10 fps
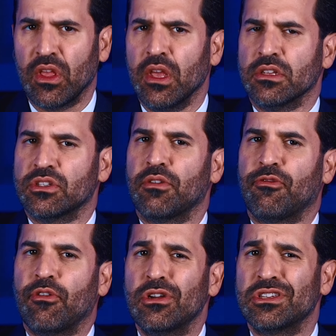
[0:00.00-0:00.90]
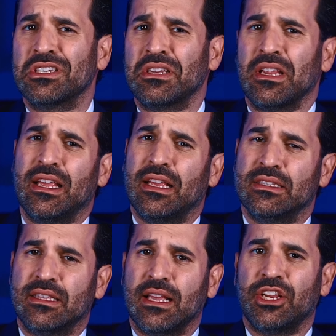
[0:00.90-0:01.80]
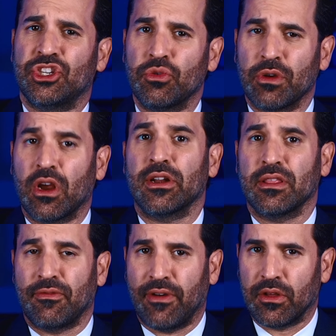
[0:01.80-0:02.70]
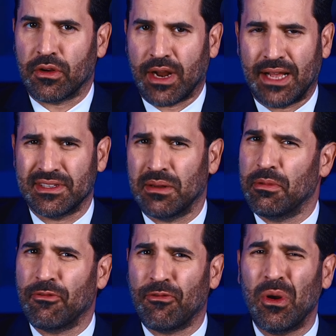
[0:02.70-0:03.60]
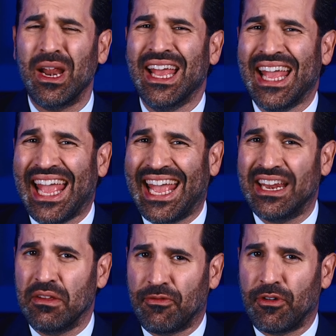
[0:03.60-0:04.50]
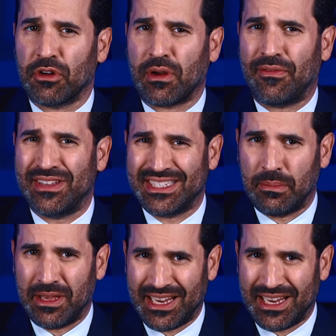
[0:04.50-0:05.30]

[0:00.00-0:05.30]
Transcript: So the first is the issue regarding the photographs. And before any photograph is admitted